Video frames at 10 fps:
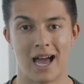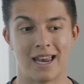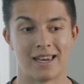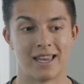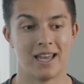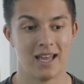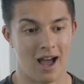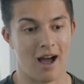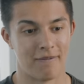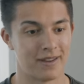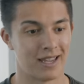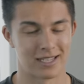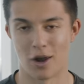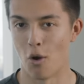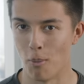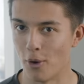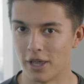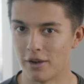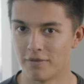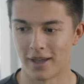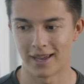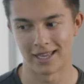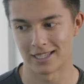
And I think it's a lot more than you think.